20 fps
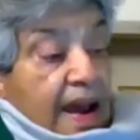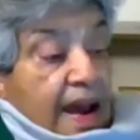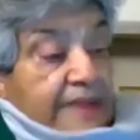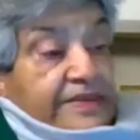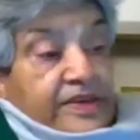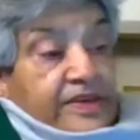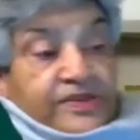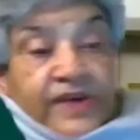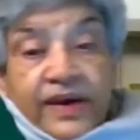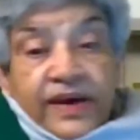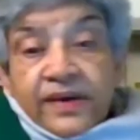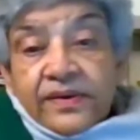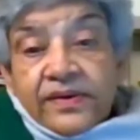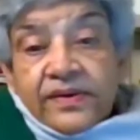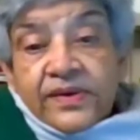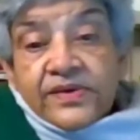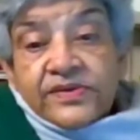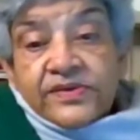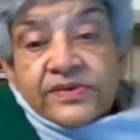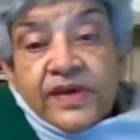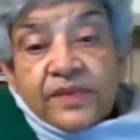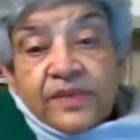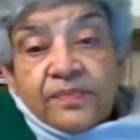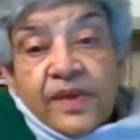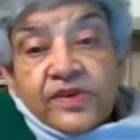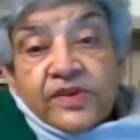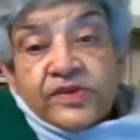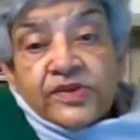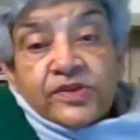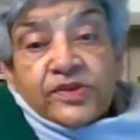And the second is that
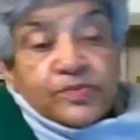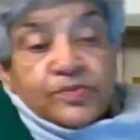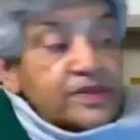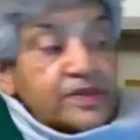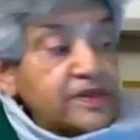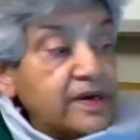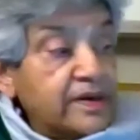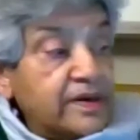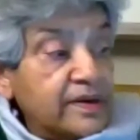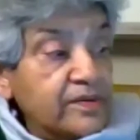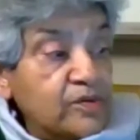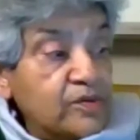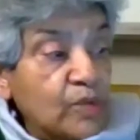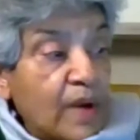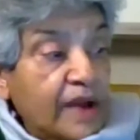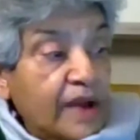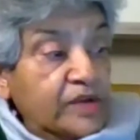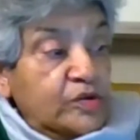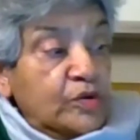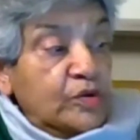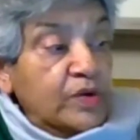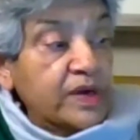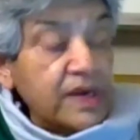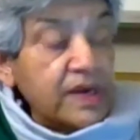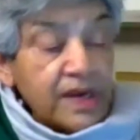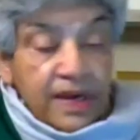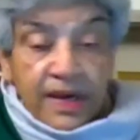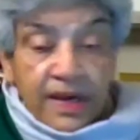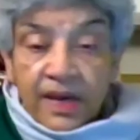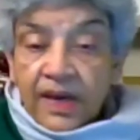measures were taken to actually
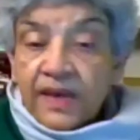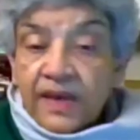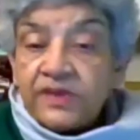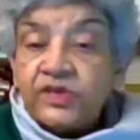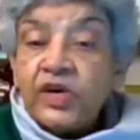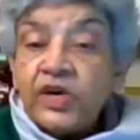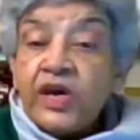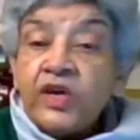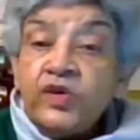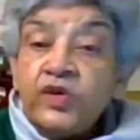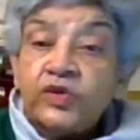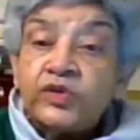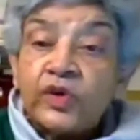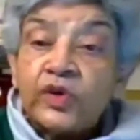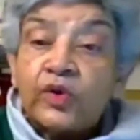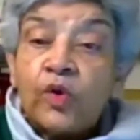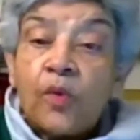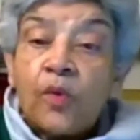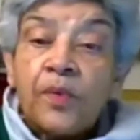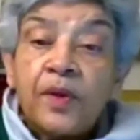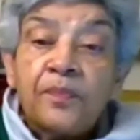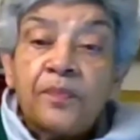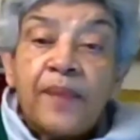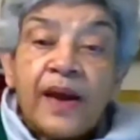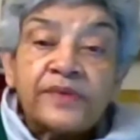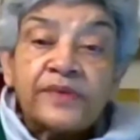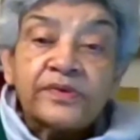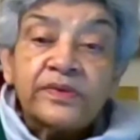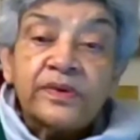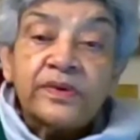change the cropping
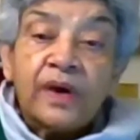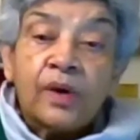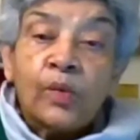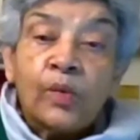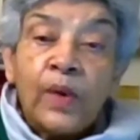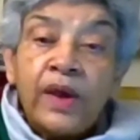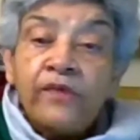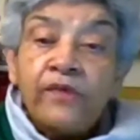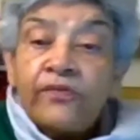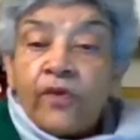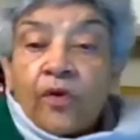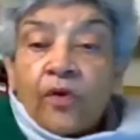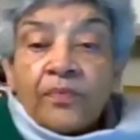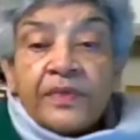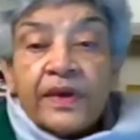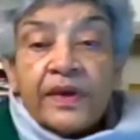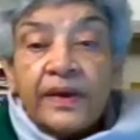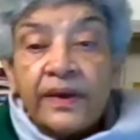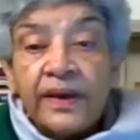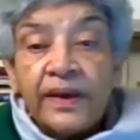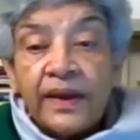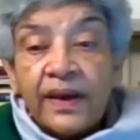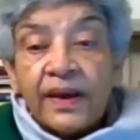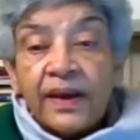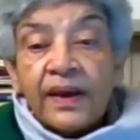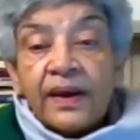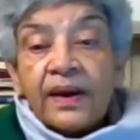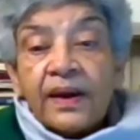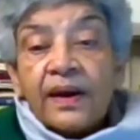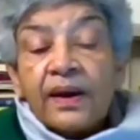pattern away from the
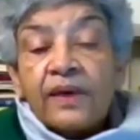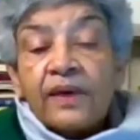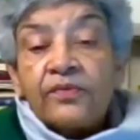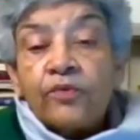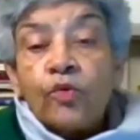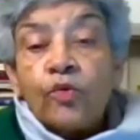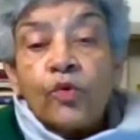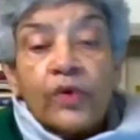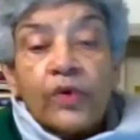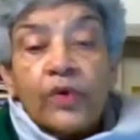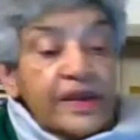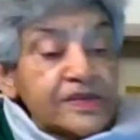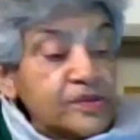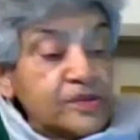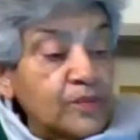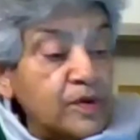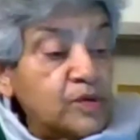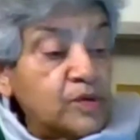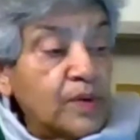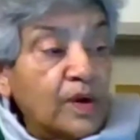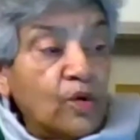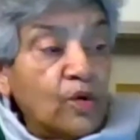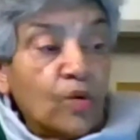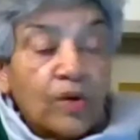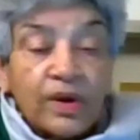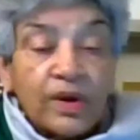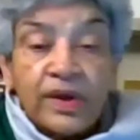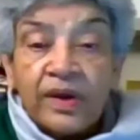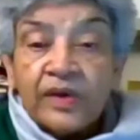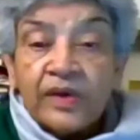food grains which were
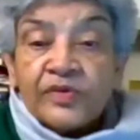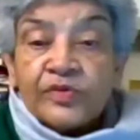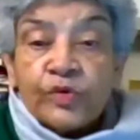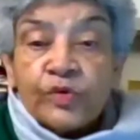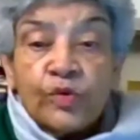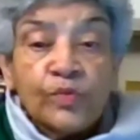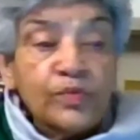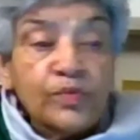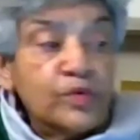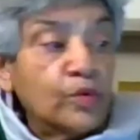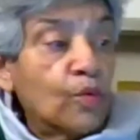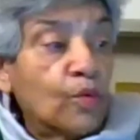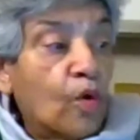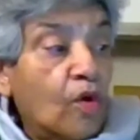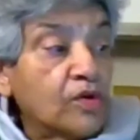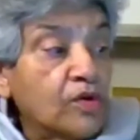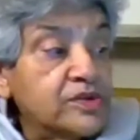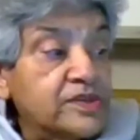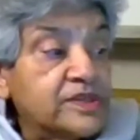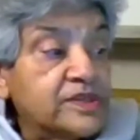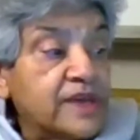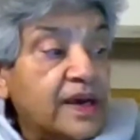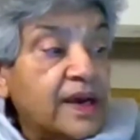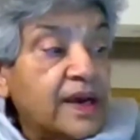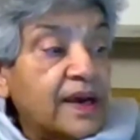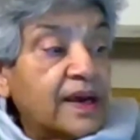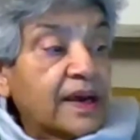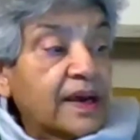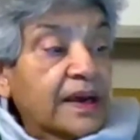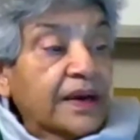locally consumed towards
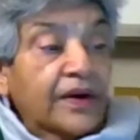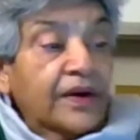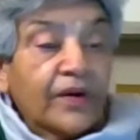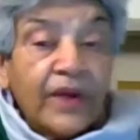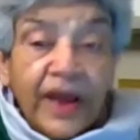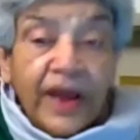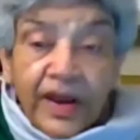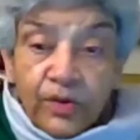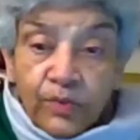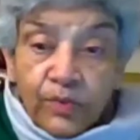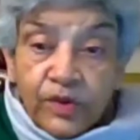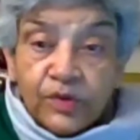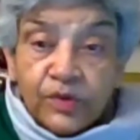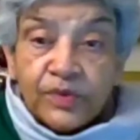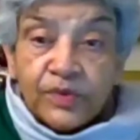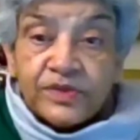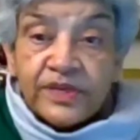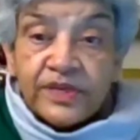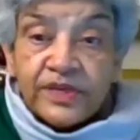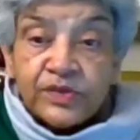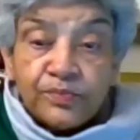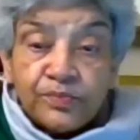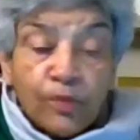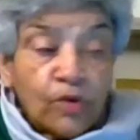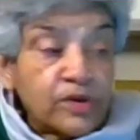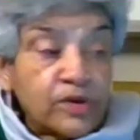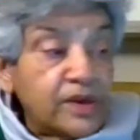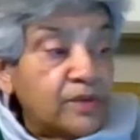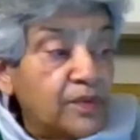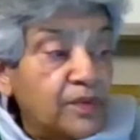grain which was
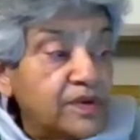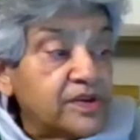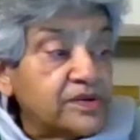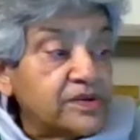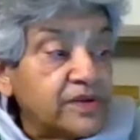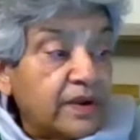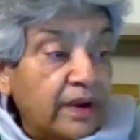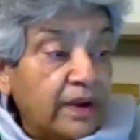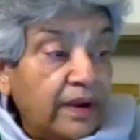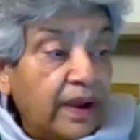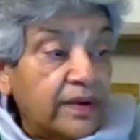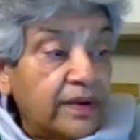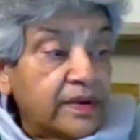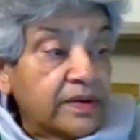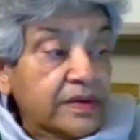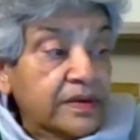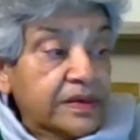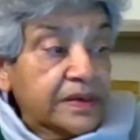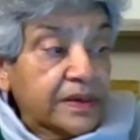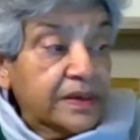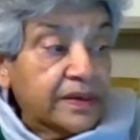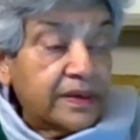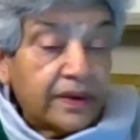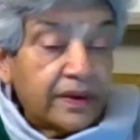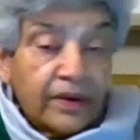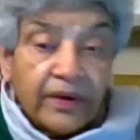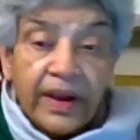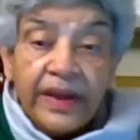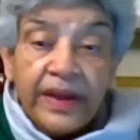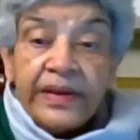exported, which is irrigated
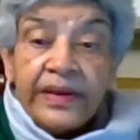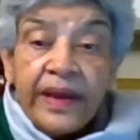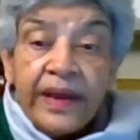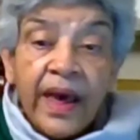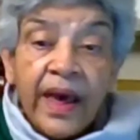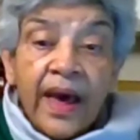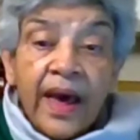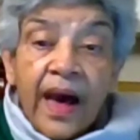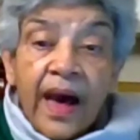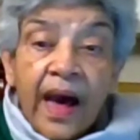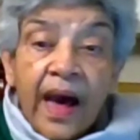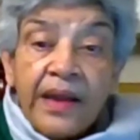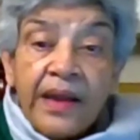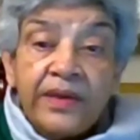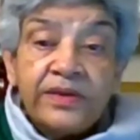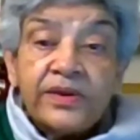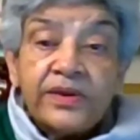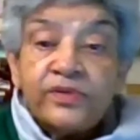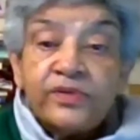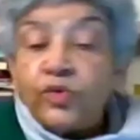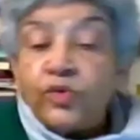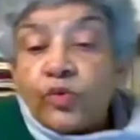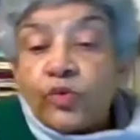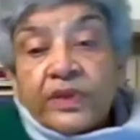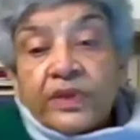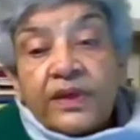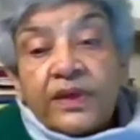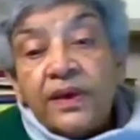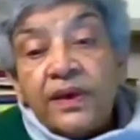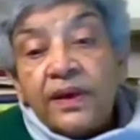grain, and to
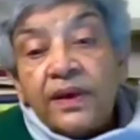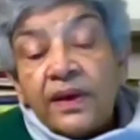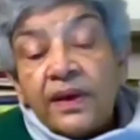the